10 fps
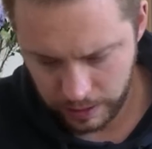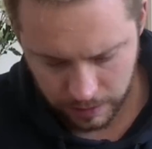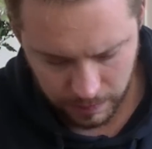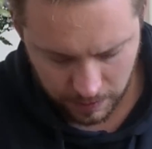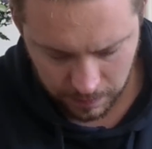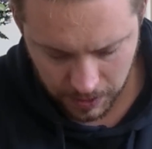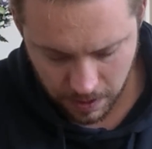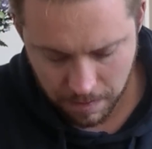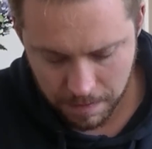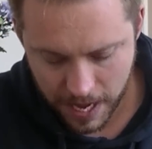I'm going to have to be
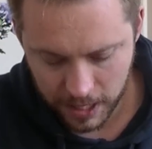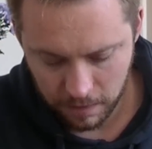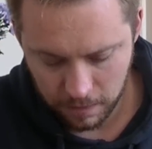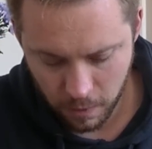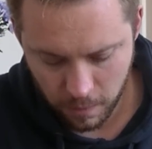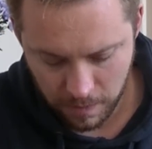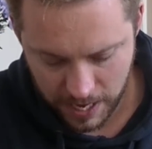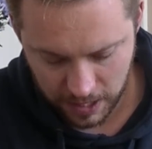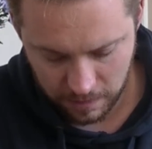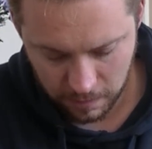going back and forth,
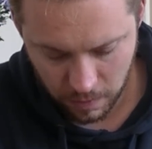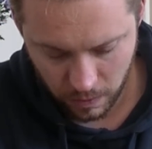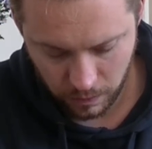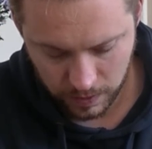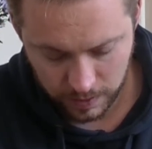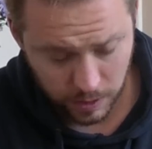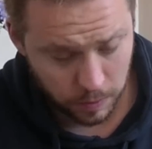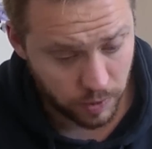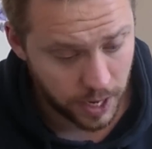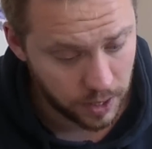because this is
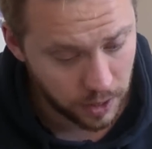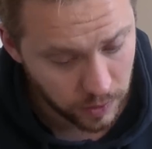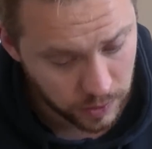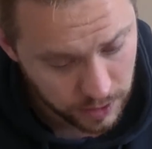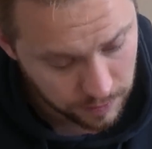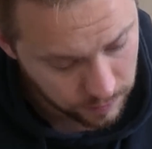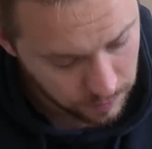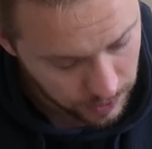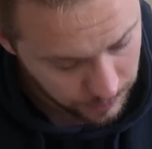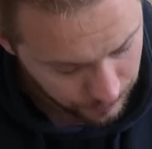brand new stuff to
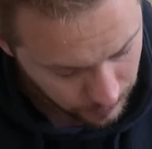me.